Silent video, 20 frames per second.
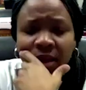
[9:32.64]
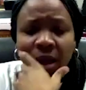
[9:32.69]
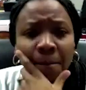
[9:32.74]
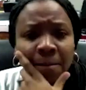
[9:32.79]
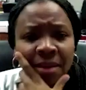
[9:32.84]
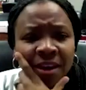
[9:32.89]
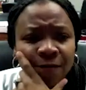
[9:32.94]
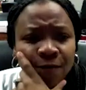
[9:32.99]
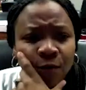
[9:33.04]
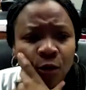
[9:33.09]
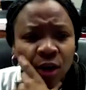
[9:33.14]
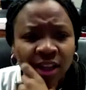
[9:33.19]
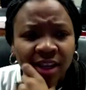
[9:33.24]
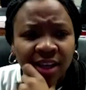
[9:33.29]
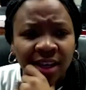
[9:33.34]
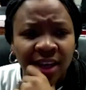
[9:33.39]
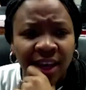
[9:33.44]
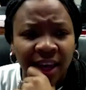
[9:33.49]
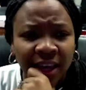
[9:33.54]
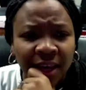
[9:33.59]
before the
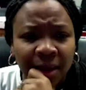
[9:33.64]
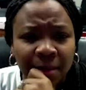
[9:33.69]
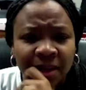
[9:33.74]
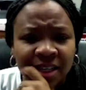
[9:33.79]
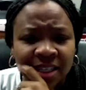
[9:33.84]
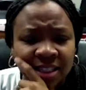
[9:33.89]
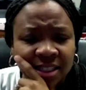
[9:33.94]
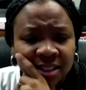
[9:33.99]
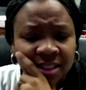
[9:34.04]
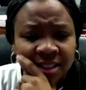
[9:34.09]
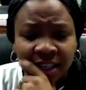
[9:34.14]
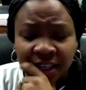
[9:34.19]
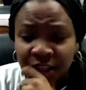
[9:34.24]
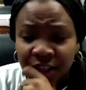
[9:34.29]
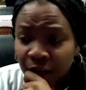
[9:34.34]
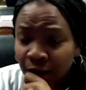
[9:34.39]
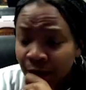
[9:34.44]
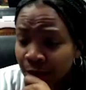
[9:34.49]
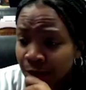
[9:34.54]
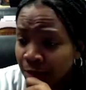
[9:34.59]
game and she said,
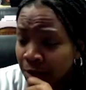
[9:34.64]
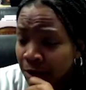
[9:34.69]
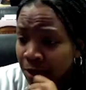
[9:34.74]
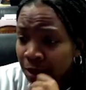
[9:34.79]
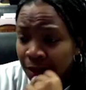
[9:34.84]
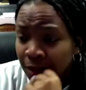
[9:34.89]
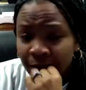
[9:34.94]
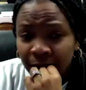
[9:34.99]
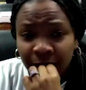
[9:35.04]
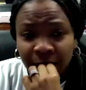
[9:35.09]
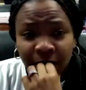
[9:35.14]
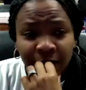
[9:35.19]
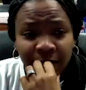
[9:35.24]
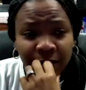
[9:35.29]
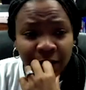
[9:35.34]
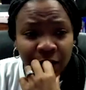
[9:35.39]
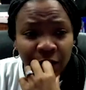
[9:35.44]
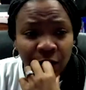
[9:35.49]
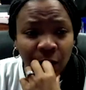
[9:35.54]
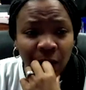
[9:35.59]
yo,
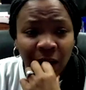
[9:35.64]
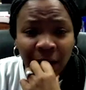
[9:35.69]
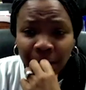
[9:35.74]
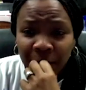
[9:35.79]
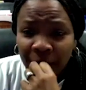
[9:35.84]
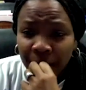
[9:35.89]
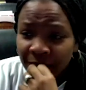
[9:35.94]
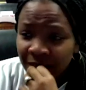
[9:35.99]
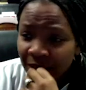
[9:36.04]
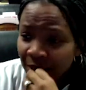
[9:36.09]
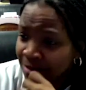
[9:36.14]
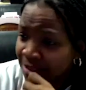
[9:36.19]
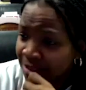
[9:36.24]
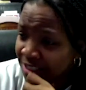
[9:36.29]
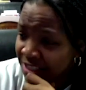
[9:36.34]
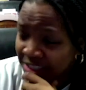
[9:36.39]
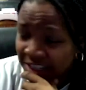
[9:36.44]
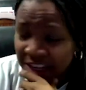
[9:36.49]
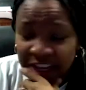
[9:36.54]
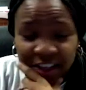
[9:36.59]
you know, I mean, I'm
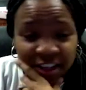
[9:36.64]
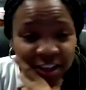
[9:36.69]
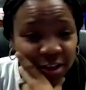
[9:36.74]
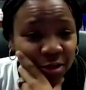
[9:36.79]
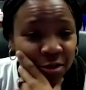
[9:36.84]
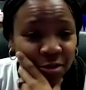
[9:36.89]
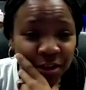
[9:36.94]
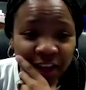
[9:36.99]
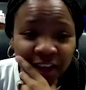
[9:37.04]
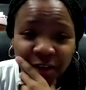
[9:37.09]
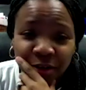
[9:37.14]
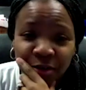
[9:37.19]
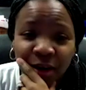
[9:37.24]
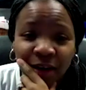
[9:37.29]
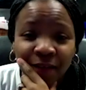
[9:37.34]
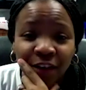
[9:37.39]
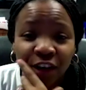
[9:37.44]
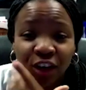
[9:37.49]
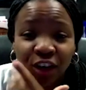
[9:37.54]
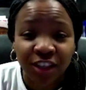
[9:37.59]
telling you, like, you
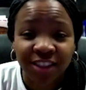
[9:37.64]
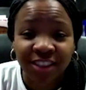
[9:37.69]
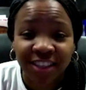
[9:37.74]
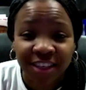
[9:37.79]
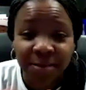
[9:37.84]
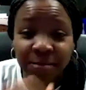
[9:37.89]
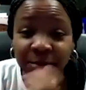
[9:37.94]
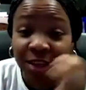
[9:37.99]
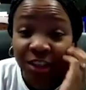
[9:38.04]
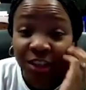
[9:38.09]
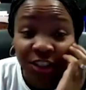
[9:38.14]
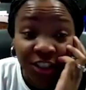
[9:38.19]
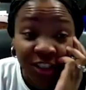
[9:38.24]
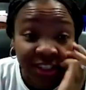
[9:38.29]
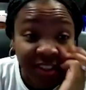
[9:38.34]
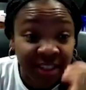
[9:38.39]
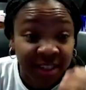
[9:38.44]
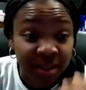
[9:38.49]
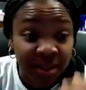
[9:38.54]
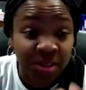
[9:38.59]
have a good team.
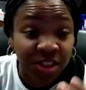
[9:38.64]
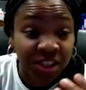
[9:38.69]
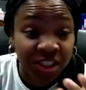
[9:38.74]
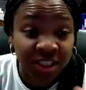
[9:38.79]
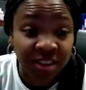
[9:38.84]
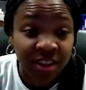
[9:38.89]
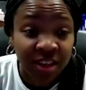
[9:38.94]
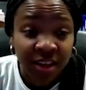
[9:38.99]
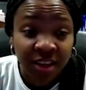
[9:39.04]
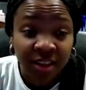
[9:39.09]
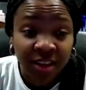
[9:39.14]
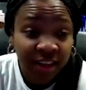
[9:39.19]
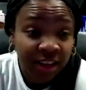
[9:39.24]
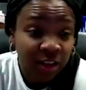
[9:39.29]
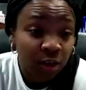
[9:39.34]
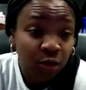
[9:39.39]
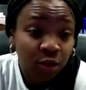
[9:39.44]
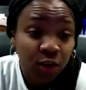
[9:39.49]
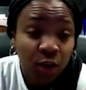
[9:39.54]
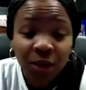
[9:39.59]
Your team's just, they
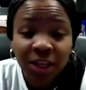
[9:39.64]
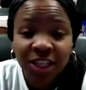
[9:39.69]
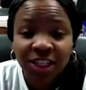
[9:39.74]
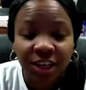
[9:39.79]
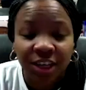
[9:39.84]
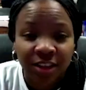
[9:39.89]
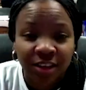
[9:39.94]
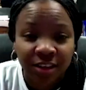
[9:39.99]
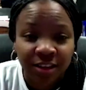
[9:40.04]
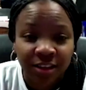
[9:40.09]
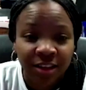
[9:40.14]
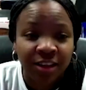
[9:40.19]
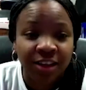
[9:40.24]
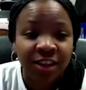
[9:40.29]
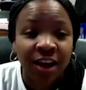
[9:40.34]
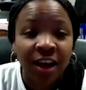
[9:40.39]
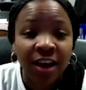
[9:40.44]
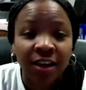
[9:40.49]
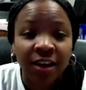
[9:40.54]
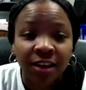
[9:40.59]
don't know each other. They're
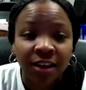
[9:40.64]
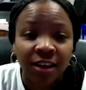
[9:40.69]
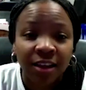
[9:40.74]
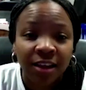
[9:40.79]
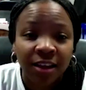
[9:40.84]
young.